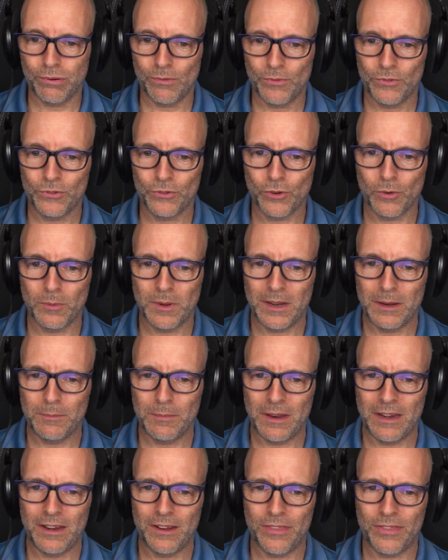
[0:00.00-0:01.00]
So
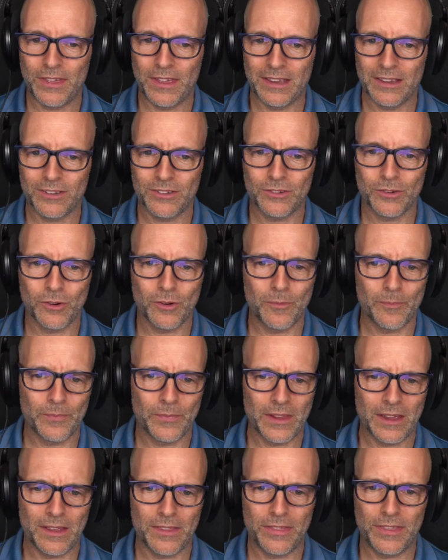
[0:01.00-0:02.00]
many things. So
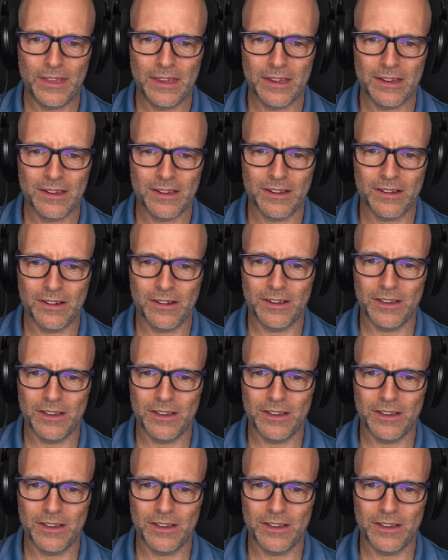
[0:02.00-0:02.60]
I think,